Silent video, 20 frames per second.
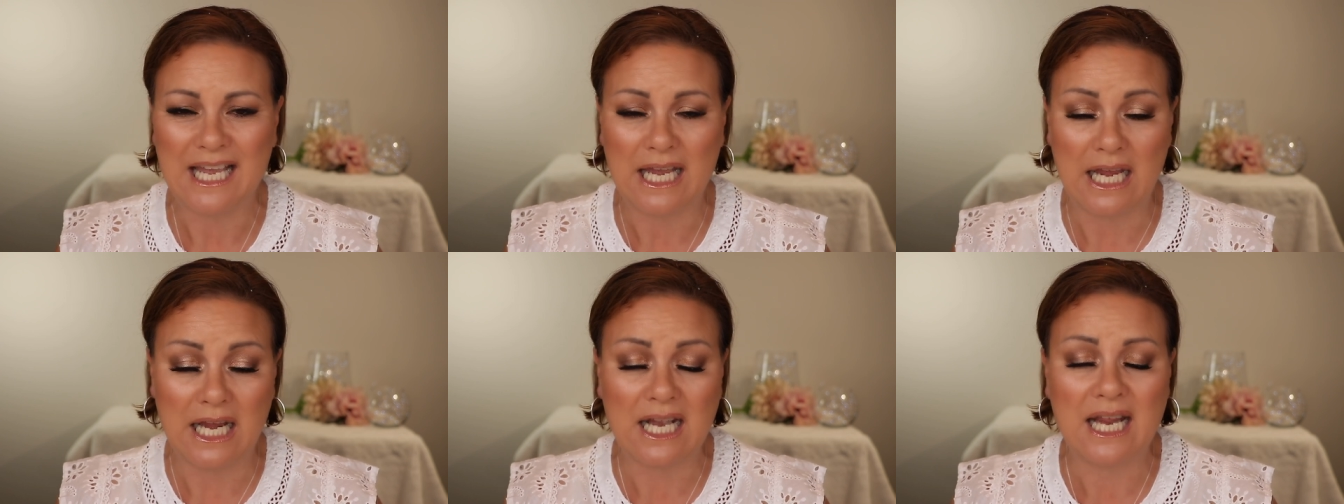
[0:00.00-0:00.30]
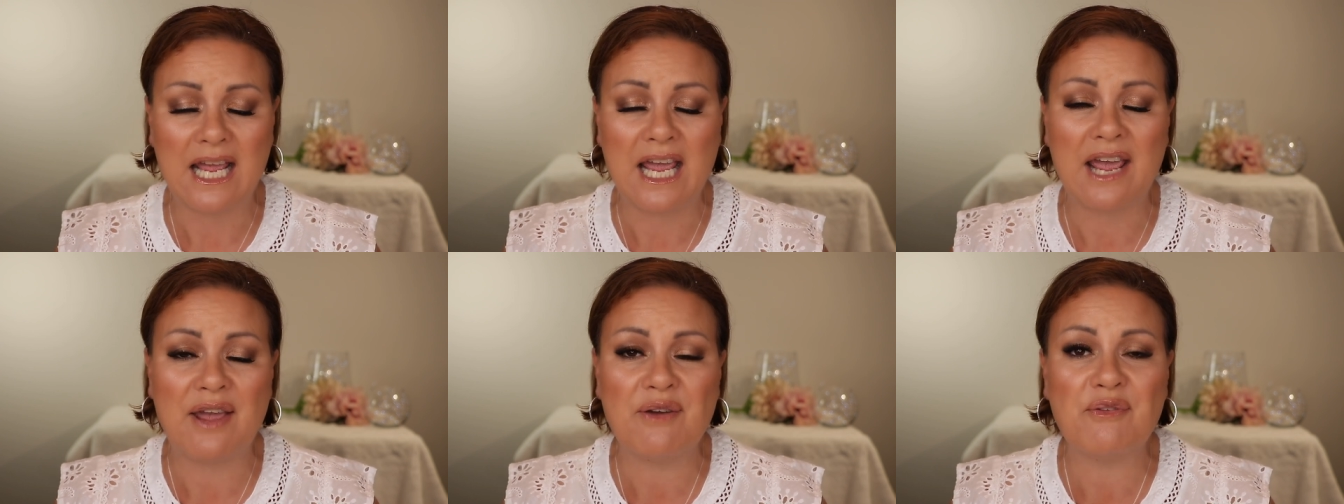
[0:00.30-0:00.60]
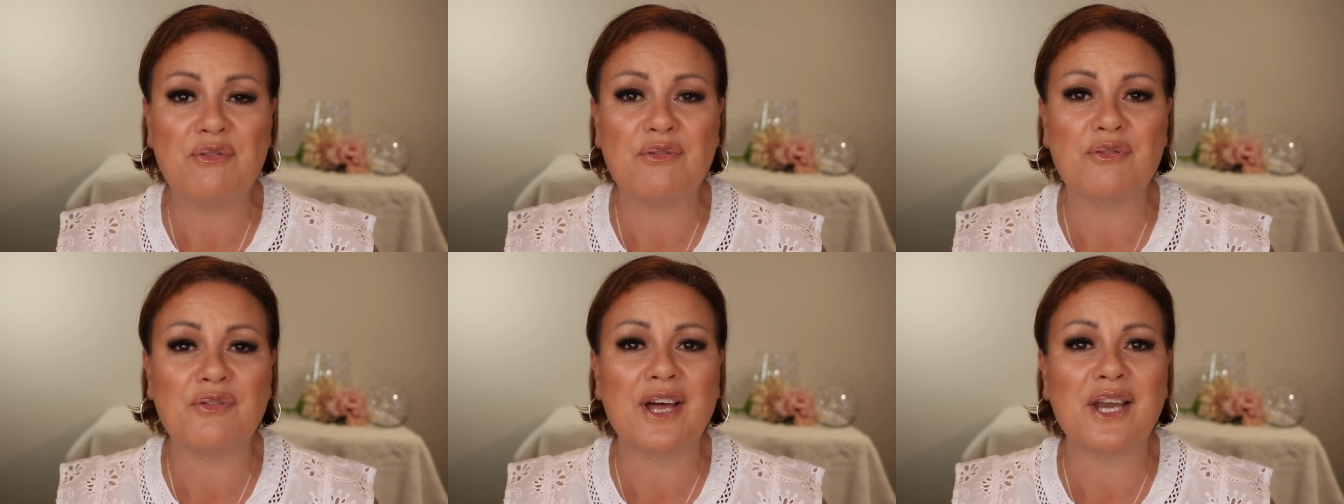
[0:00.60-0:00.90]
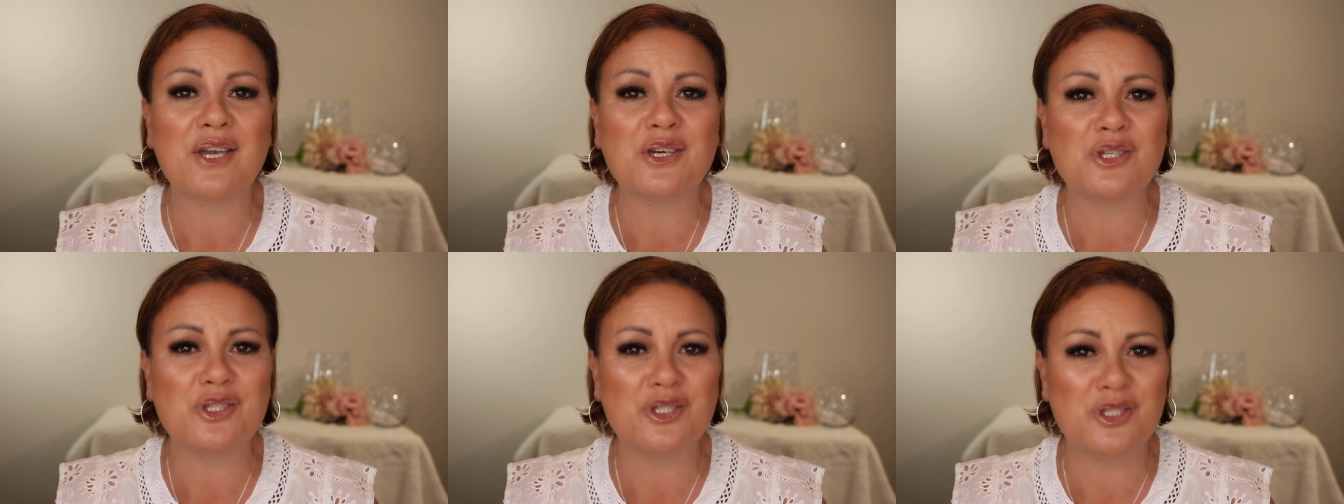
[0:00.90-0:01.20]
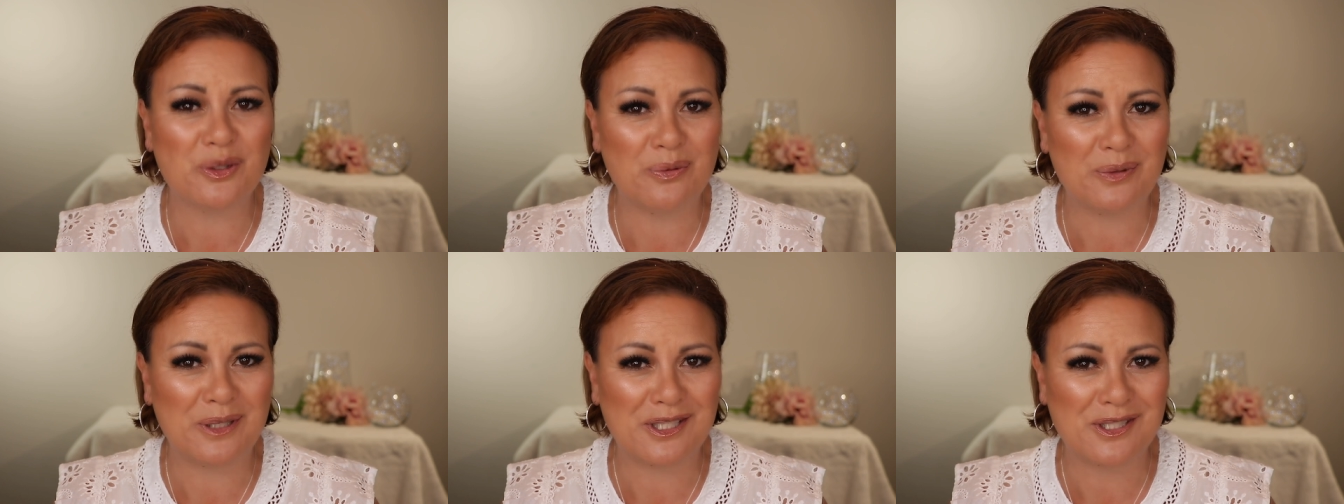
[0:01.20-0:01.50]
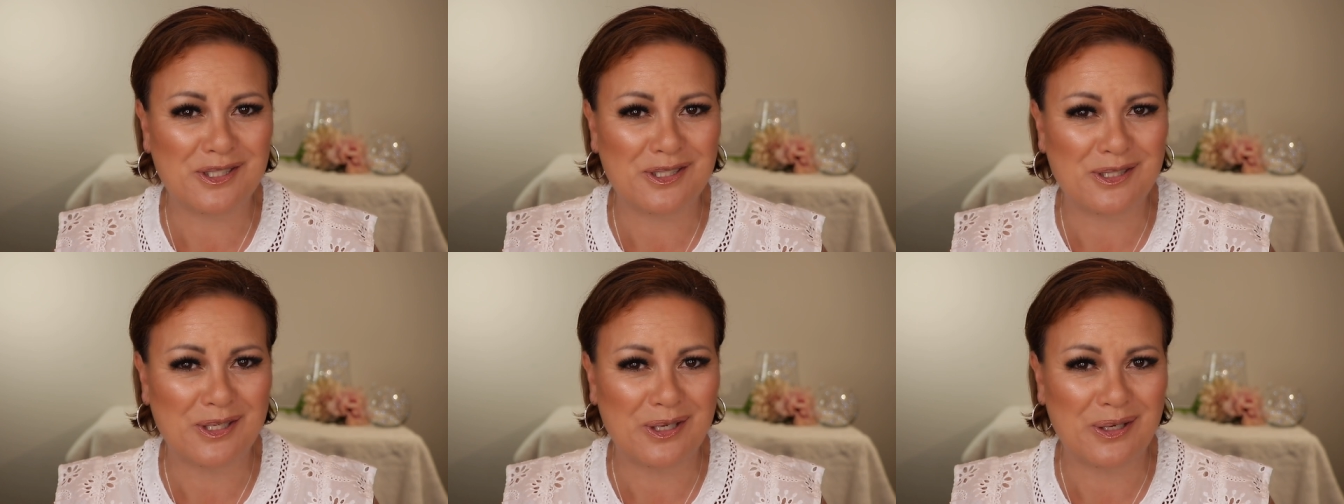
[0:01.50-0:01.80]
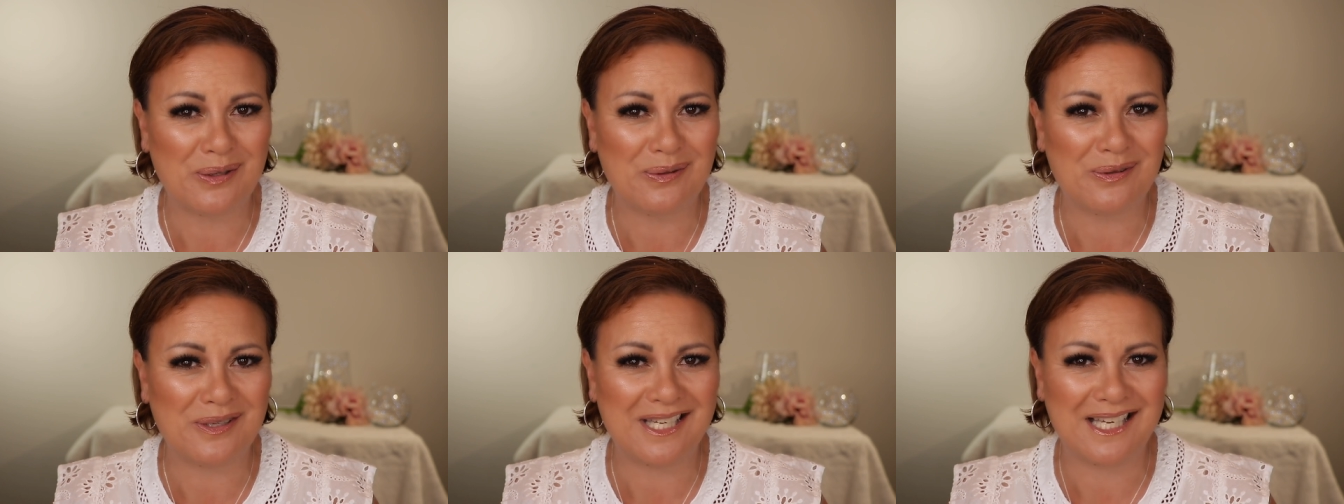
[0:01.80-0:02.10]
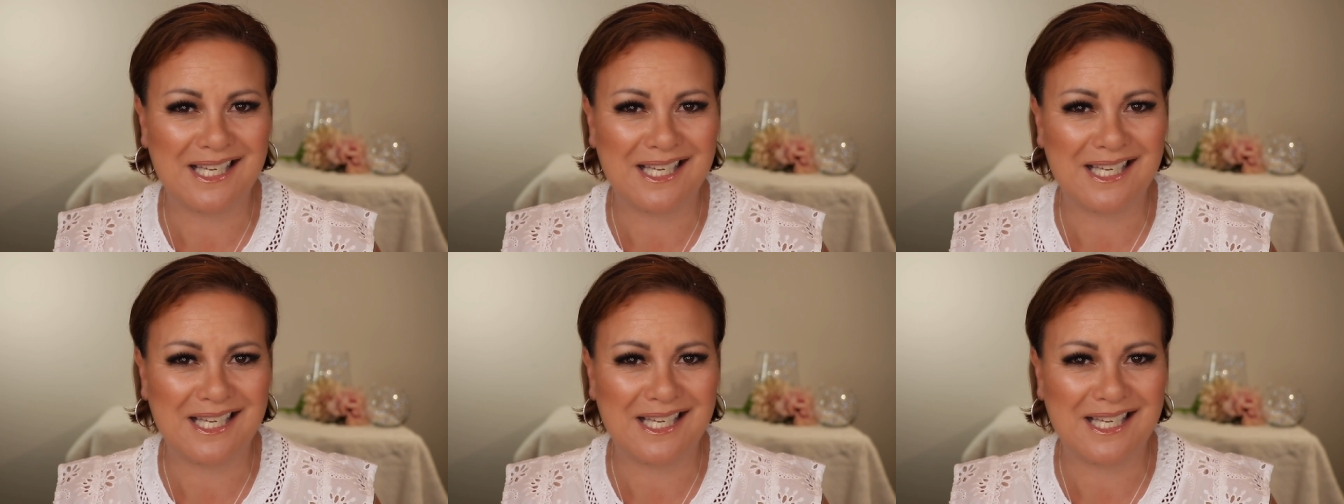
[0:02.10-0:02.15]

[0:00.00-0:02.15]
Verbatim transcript: and have fun doing so